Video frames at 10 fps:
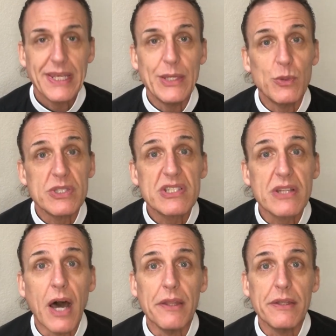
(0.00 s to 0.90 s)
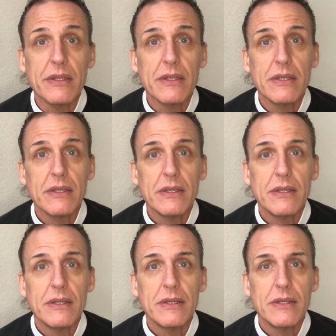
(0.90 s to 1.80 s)
He was stunned.
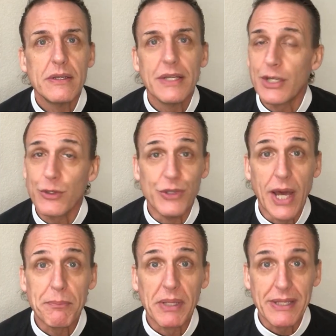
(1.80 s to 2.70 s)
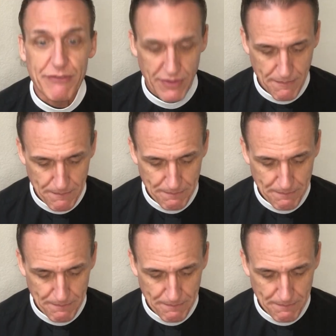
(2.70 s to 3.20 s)
He could not believe them.